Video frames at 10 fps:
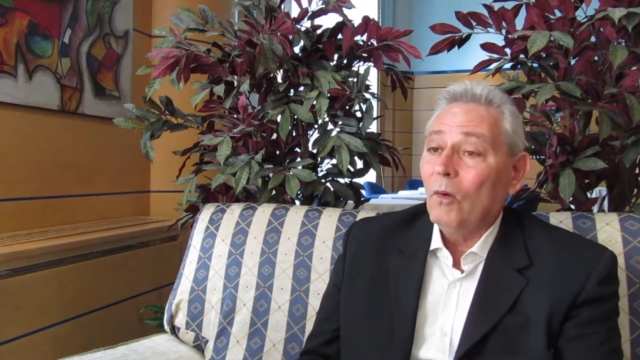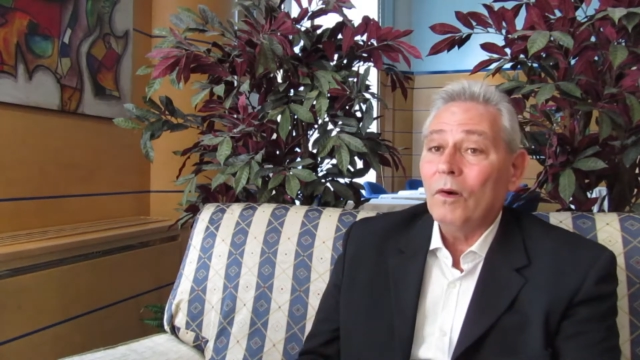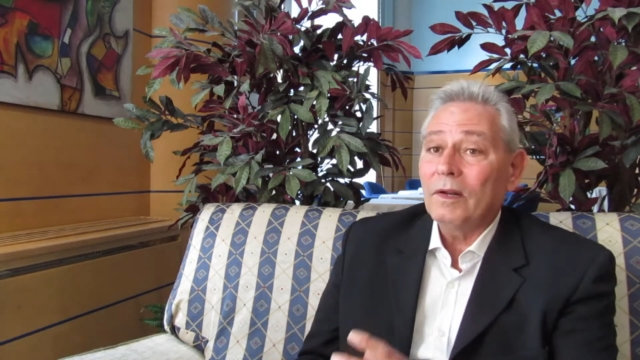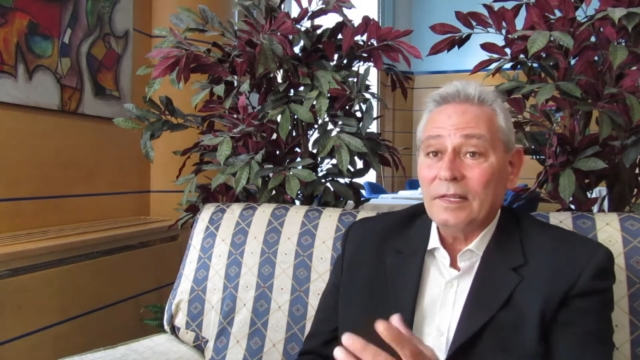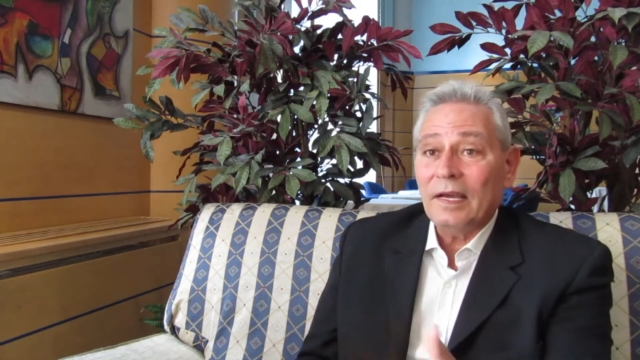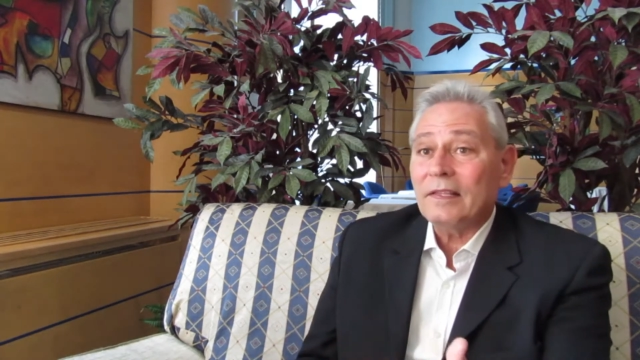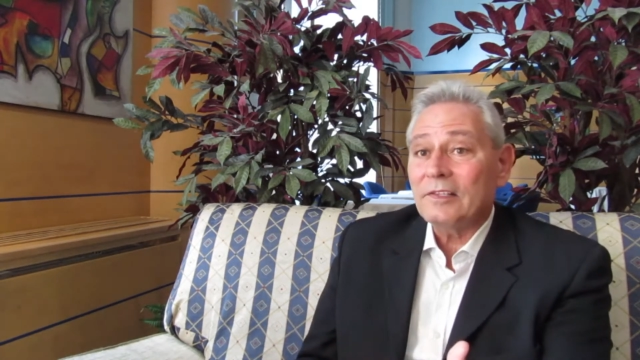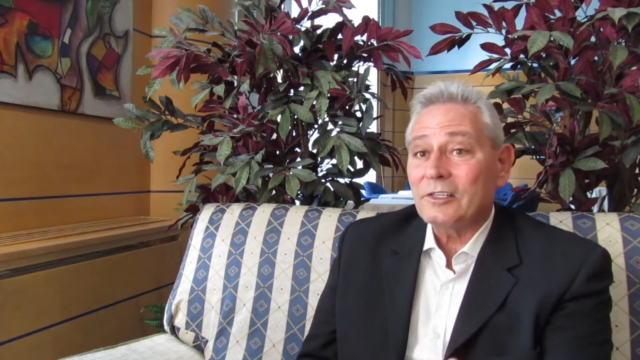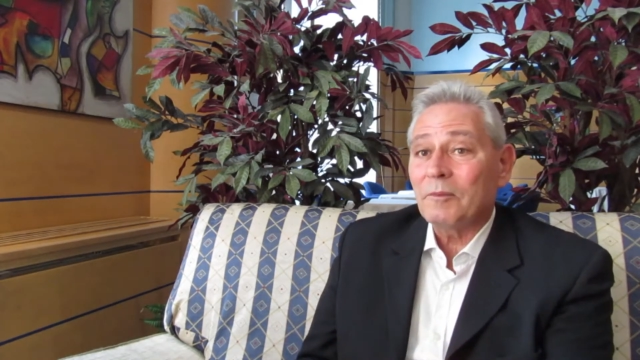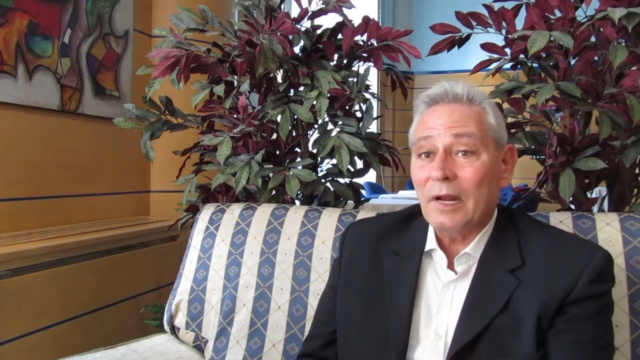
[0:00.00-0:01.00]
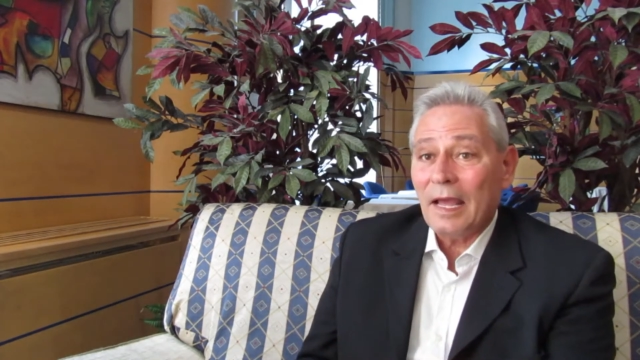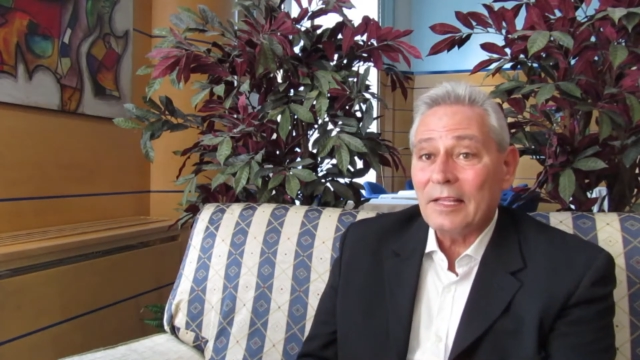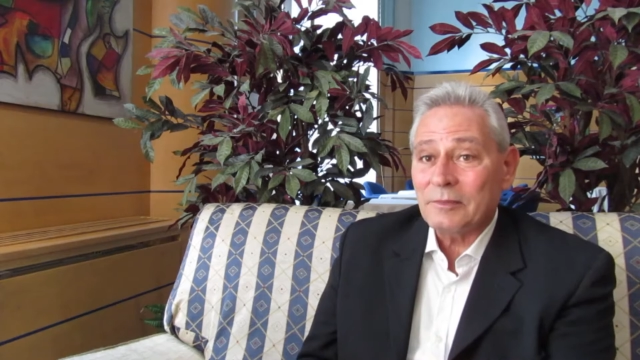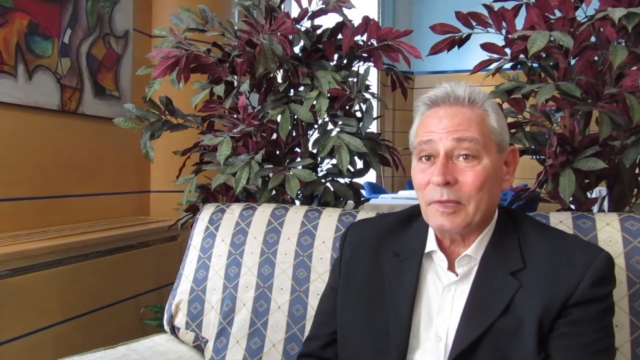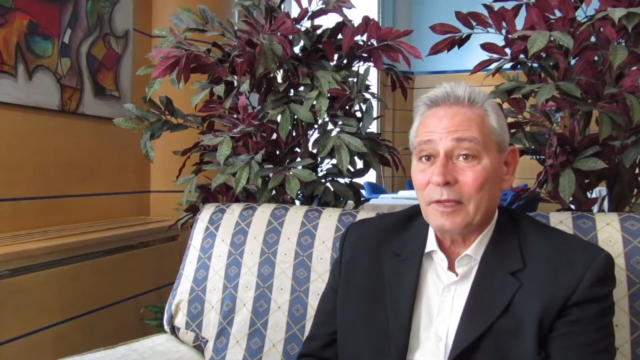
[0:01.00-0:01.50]
or a deck that someone
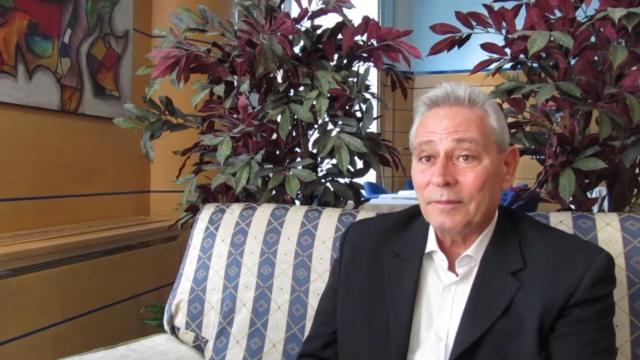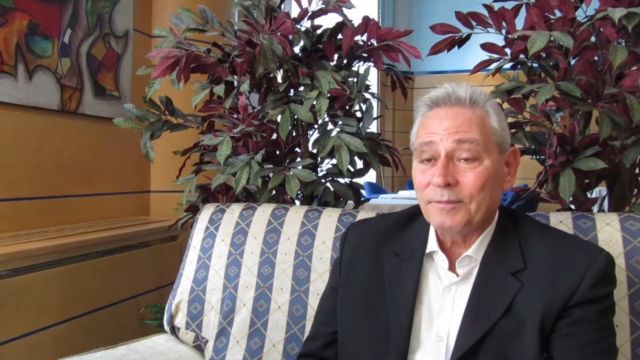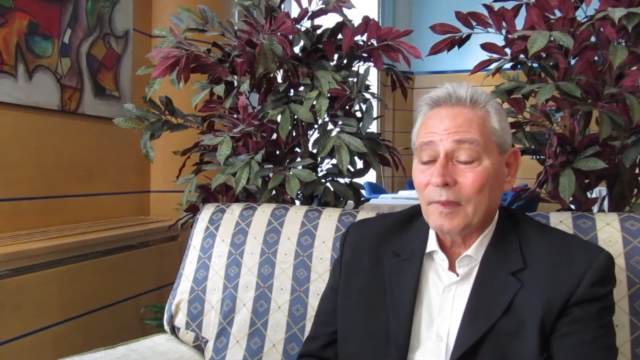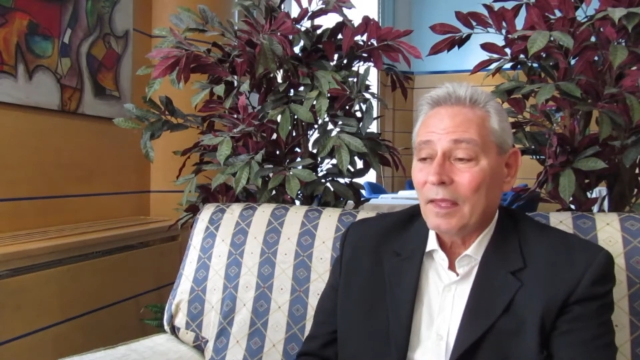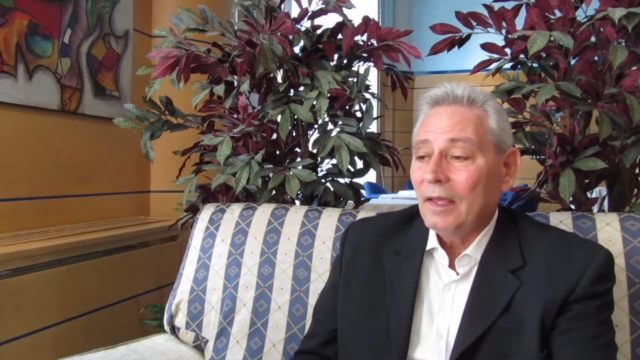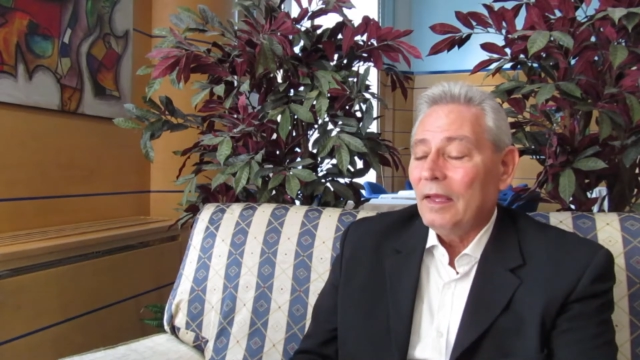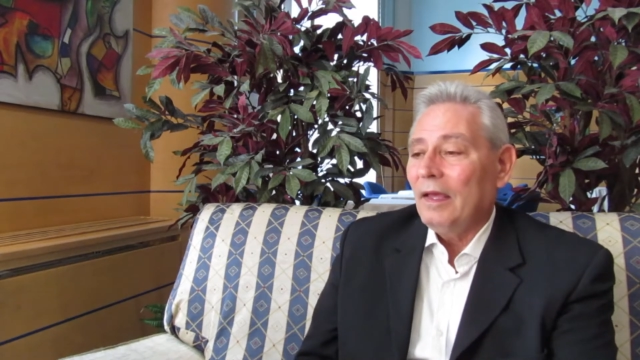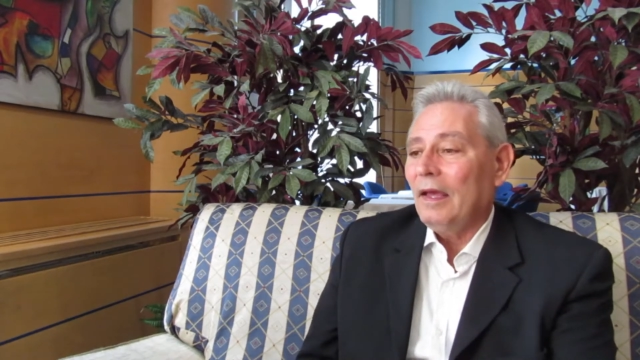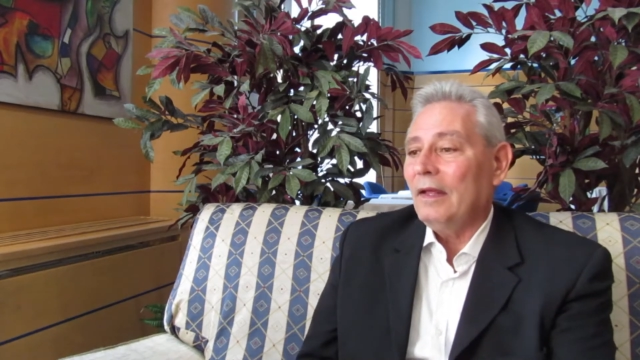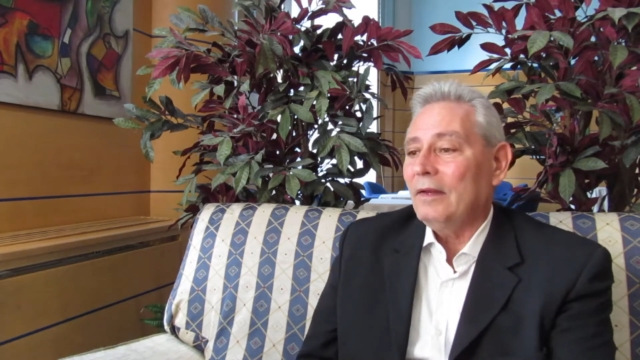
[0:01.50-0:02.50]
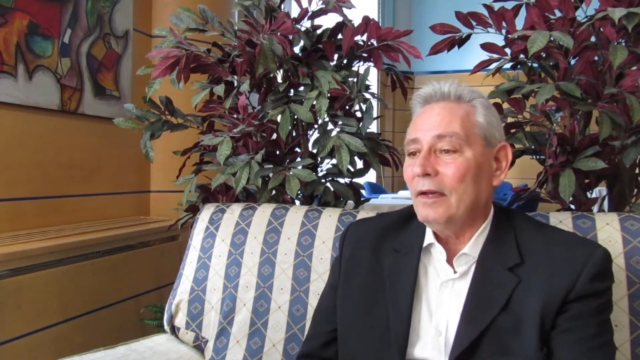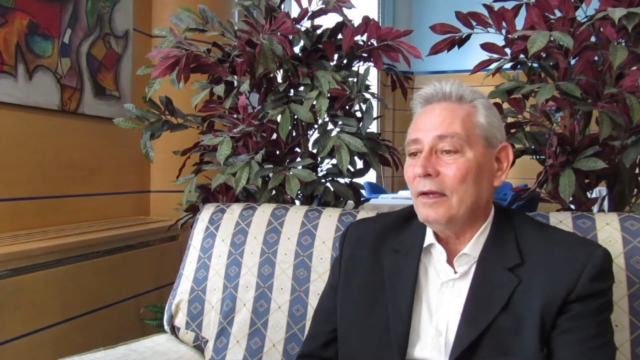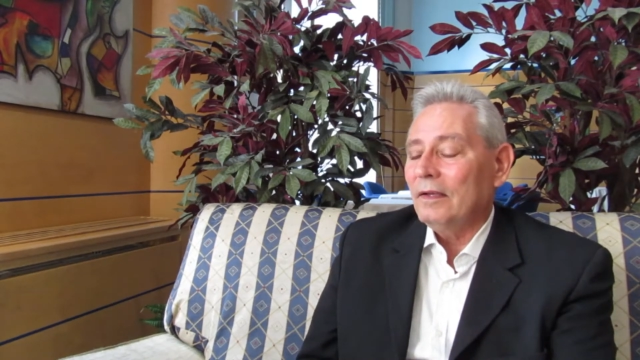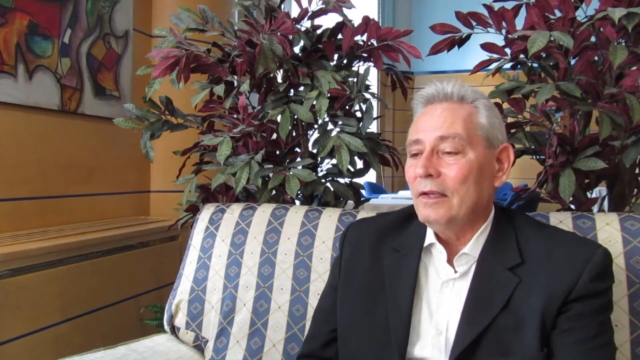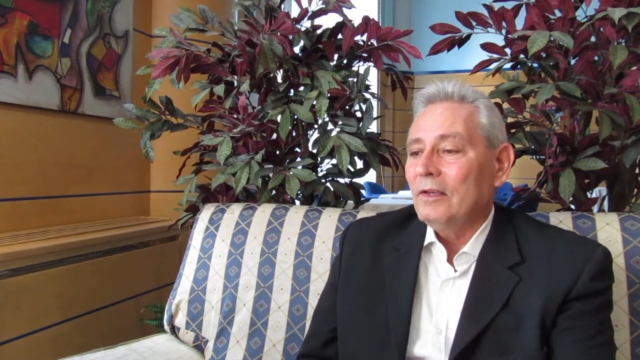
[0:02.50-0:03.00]
hands me. And
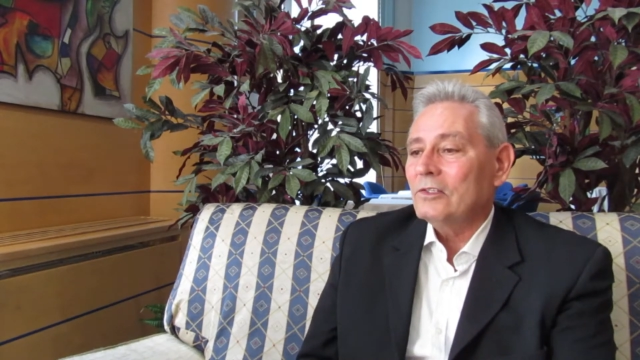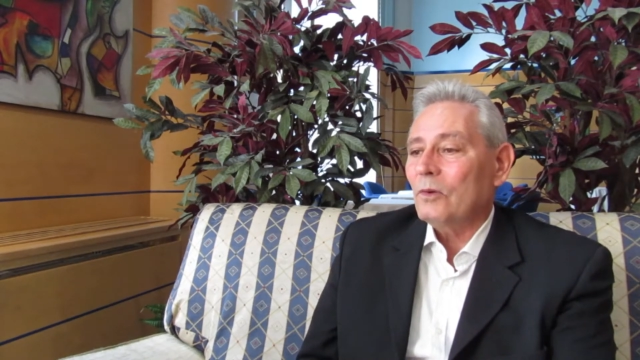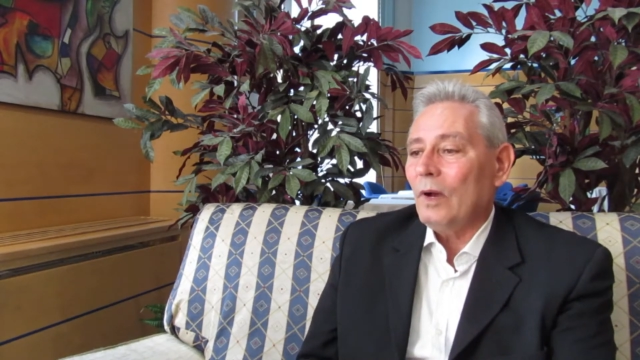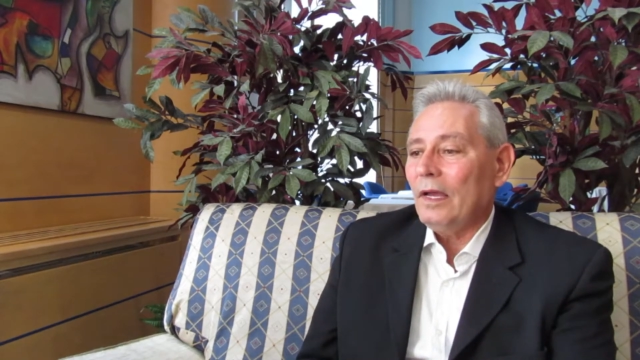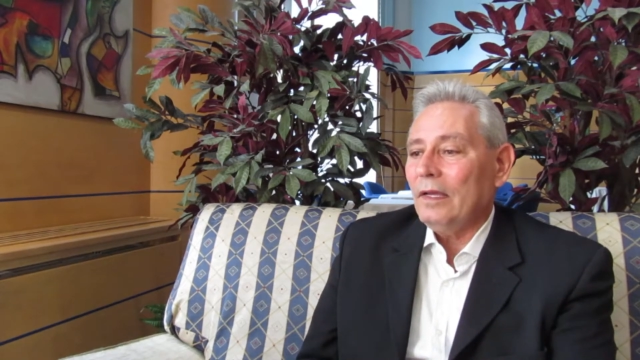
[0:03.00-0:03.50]
so